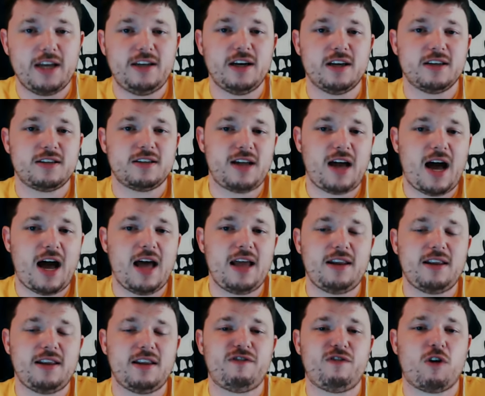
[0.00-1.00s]
It does
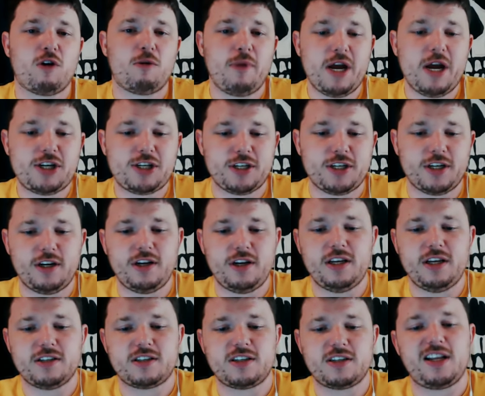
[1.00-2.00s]
not. The formation
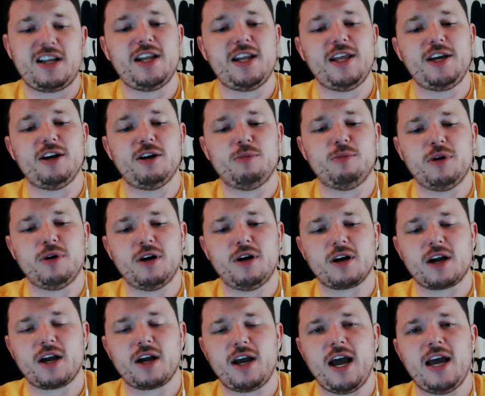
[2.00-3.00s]
is still a legal
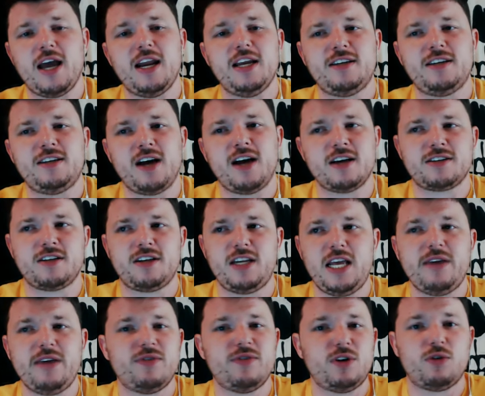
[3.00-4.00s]
book, and it doesn't
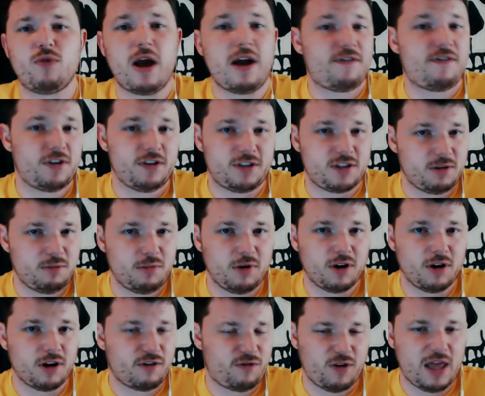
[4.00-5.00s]
even reference a
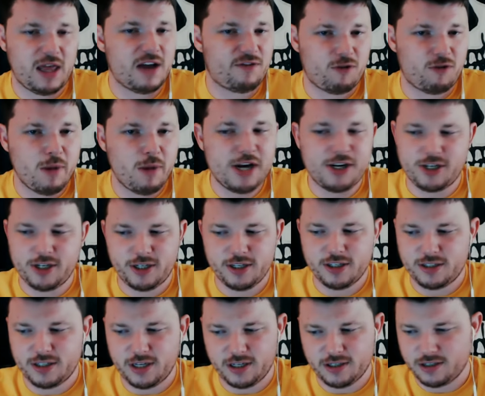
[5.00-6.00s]
book for that formation. It
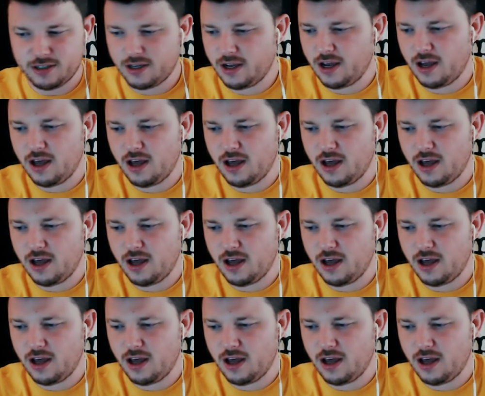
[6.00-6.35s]
just says